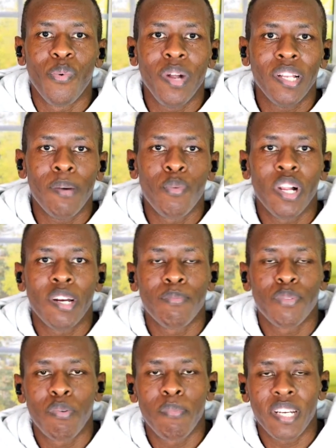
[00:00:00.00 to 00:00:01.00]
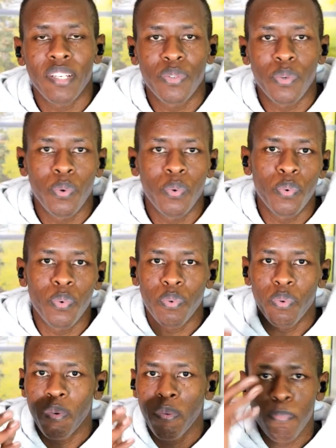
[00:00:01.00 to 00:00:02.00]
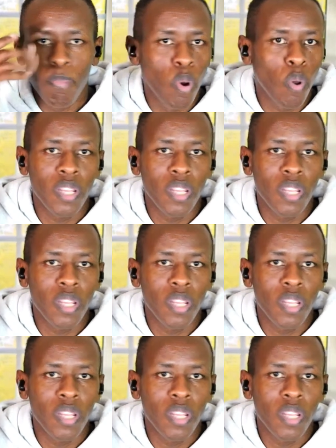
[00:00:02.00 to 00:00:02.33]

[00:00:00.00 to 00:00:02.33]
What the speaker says: Welcome so much. So pull